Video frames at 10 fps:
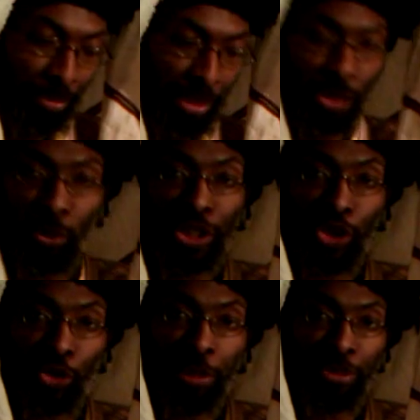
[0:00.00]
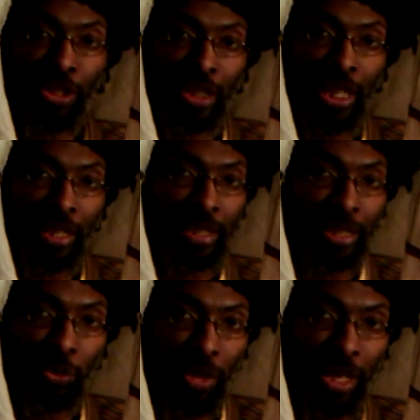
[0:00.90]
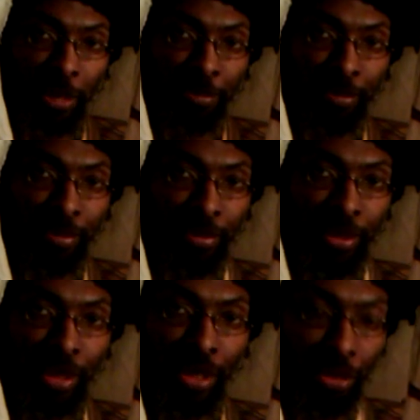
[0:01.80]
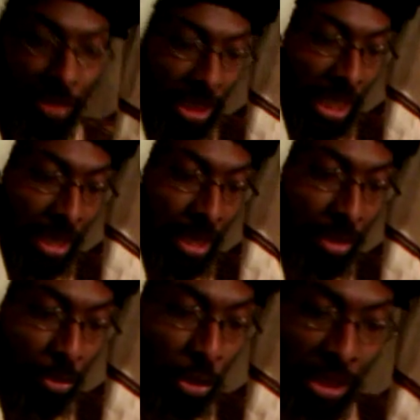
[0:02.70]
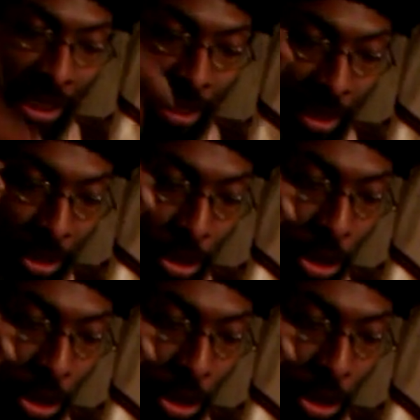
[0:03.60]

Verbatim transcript: This is what the scriptures tell us as well. You understand? First he said, look to the